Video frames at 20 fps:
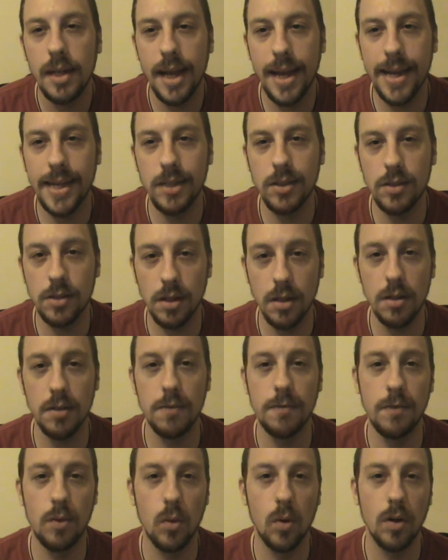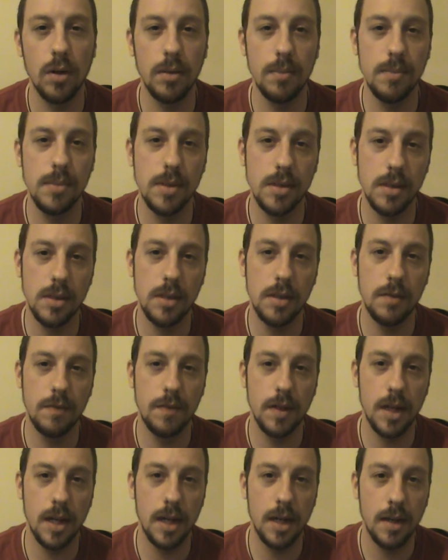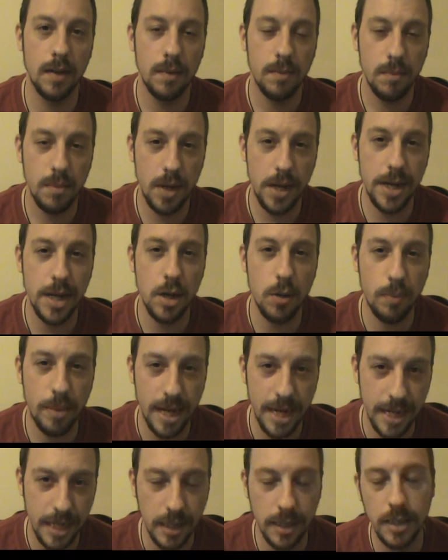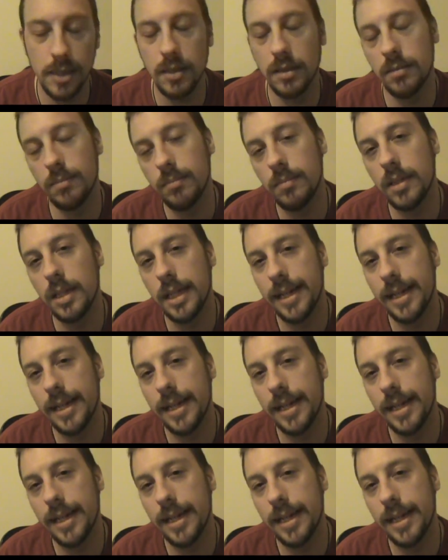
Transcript: and certain forms of neo-paganism,